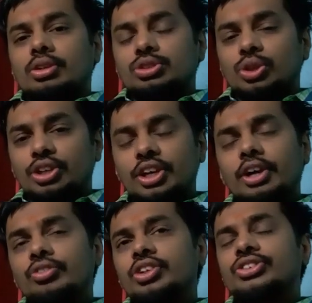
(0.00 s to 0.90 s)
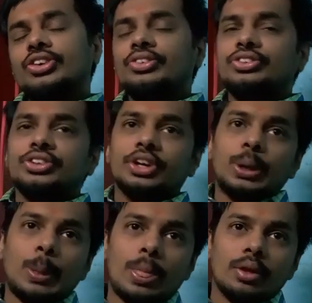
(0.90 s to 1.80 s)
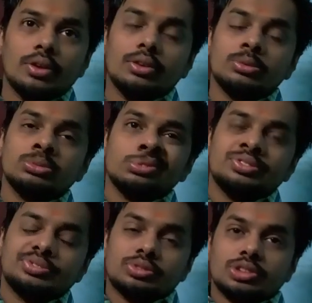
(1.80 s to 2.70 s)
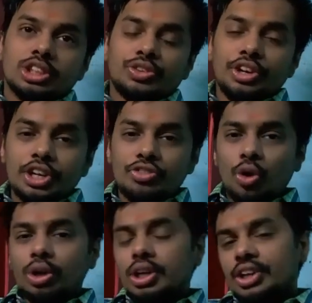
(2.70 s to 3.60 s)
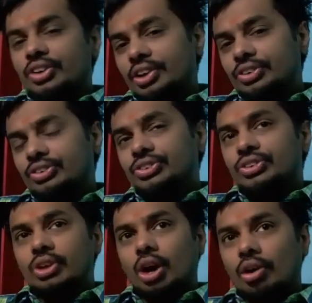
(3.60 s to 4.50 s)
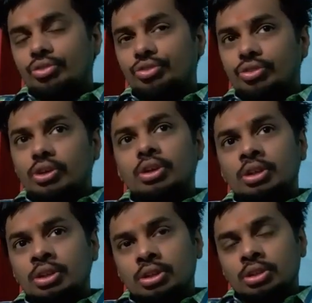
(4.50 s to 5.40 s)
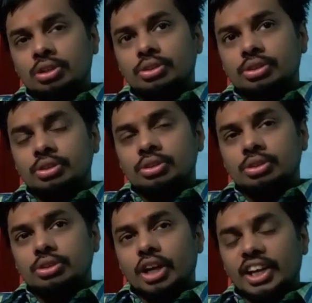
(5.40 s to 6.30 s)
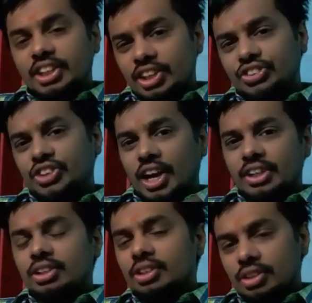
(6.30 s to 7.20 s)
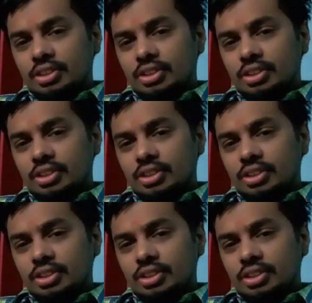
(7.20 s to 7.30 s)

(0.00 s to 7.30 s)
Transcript: So here we consider 24 degrees of any sign